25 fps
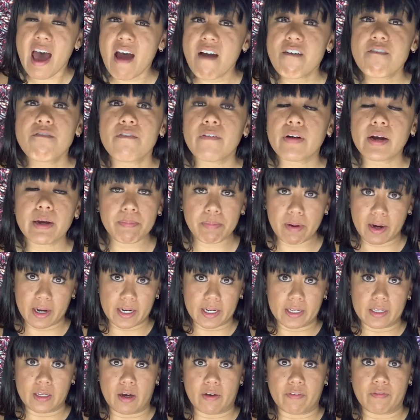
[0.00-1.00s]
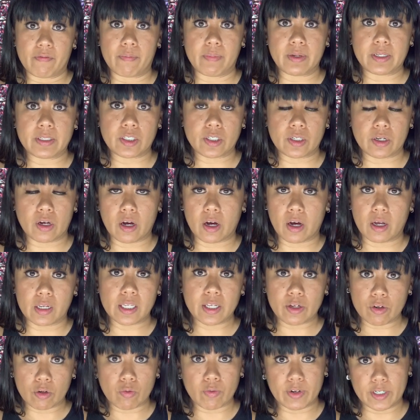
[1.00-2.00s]
everybody loved Miss uh,
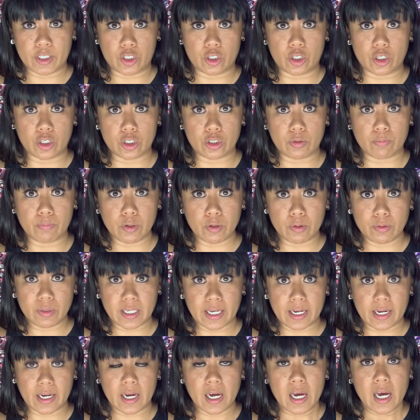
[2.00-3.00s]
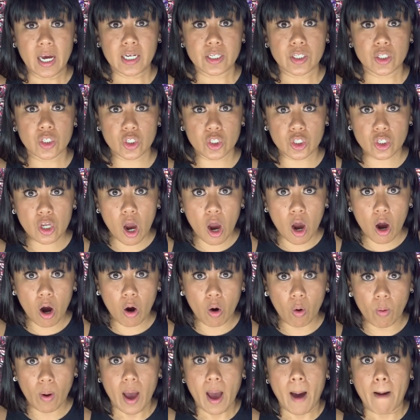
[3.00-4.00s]
Little Richard's music.
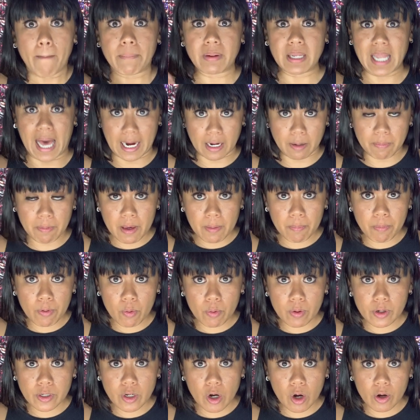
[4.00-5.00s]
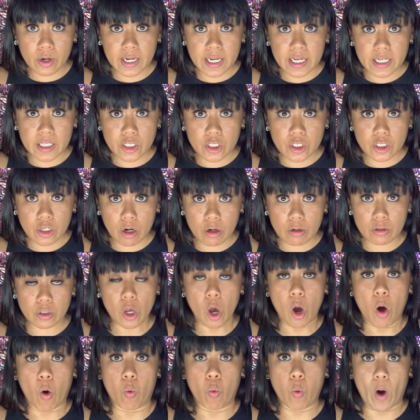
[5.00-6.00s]
So black people would go to his shows,
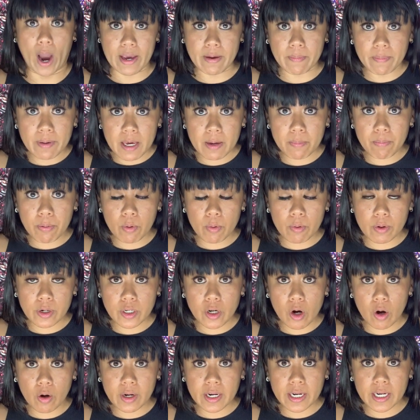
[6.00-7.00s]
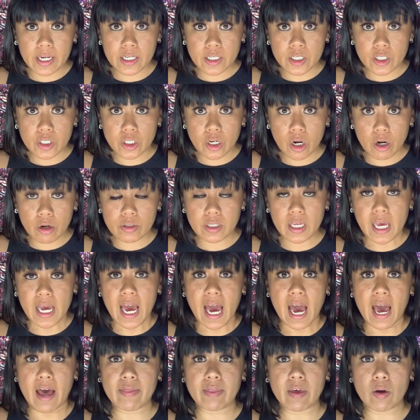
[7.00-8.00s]
white people would go to his shows,
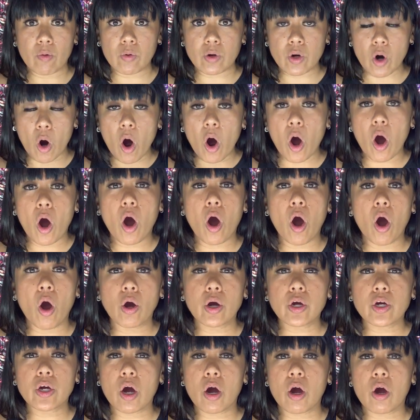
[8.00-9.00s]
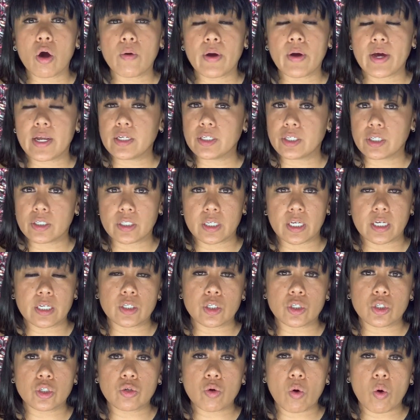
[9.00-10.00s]
and they would all go and just
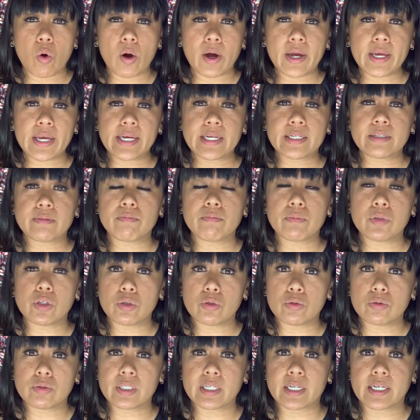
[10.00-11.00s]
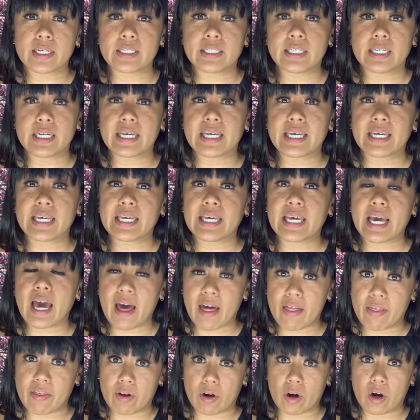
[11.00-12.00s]
enjoy his music
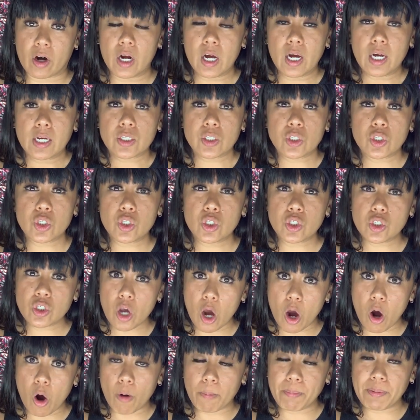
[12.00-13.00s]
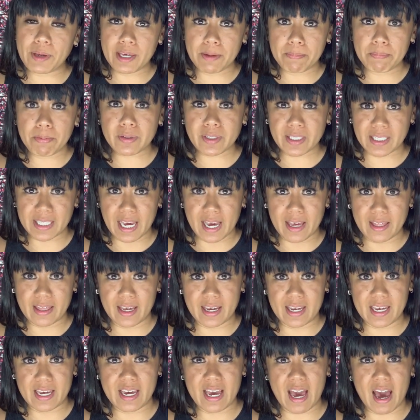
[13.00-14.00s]
together. So people say that
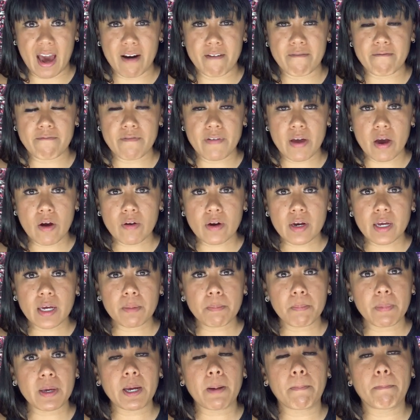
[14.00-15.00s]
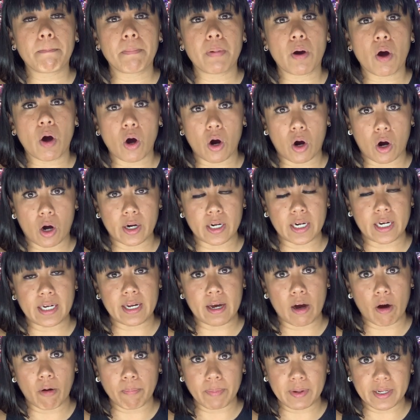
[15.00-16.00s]
he had a very big part in
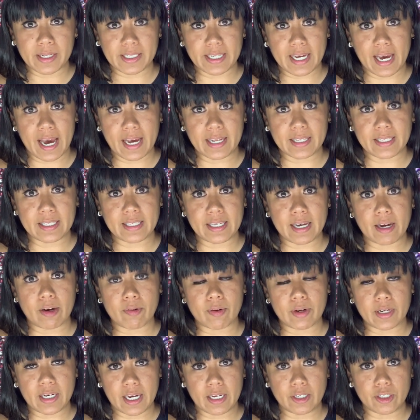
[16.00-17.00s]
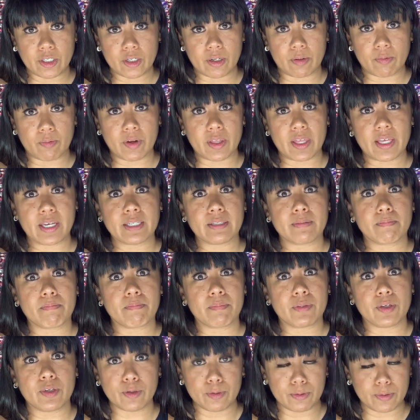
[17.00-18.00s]
helping to end segregation with his
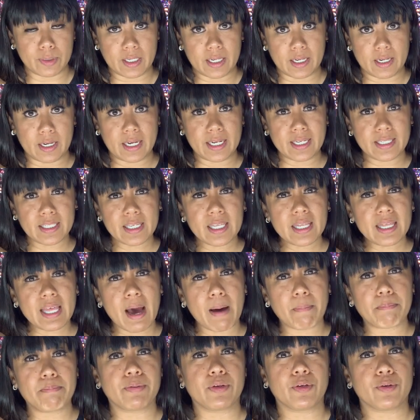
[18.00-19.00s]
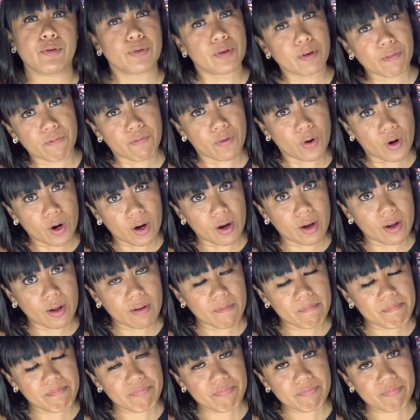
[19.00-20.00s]
music. Isn't that beautiful?
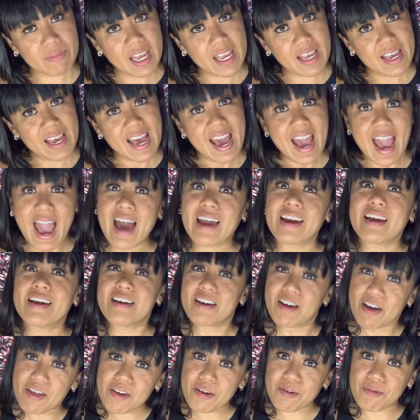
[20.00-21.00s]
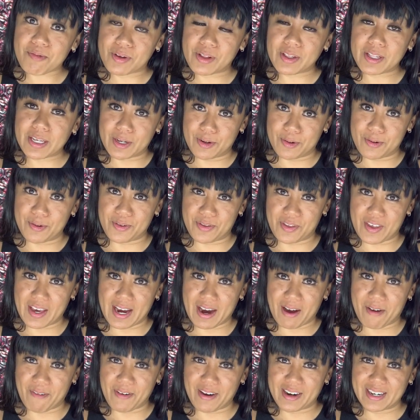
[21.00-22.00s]
And another really cool thing
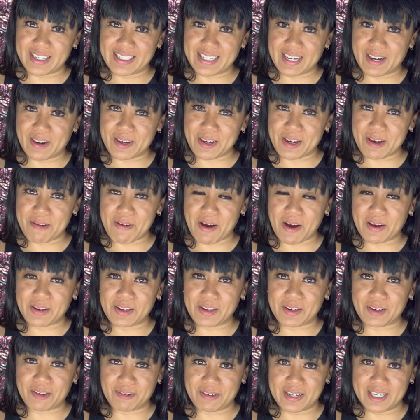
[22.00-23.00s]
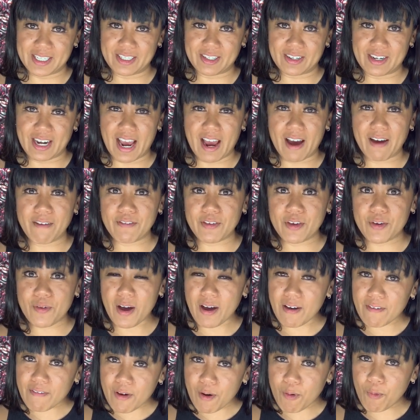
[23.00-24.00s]
I want to tell you about Little Richard. Have you
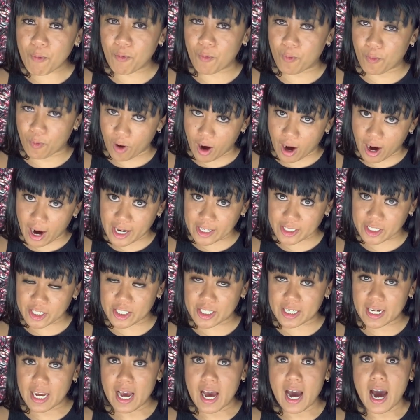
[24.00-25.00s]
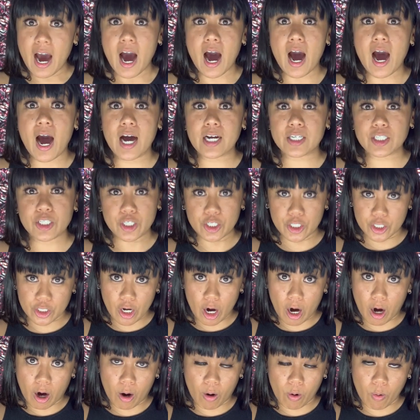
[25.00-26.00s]
ever watched a
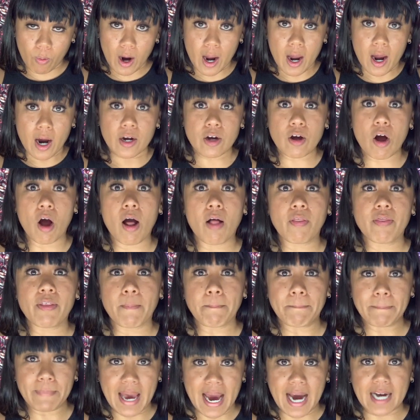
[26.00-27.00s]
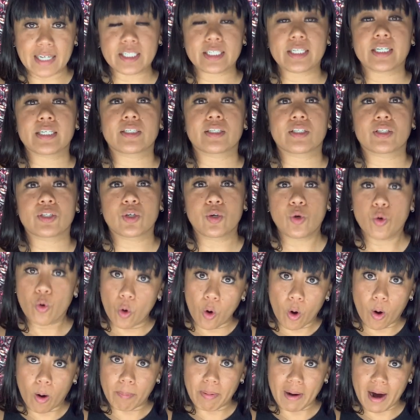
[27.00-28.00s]
show called The Magic
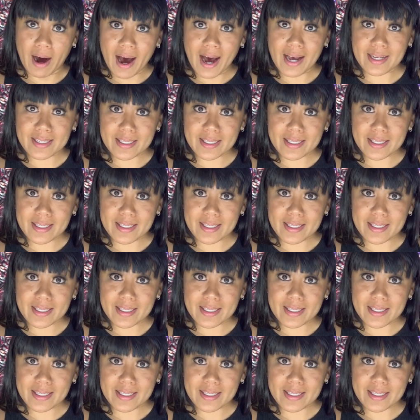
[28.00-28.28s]
School Bus?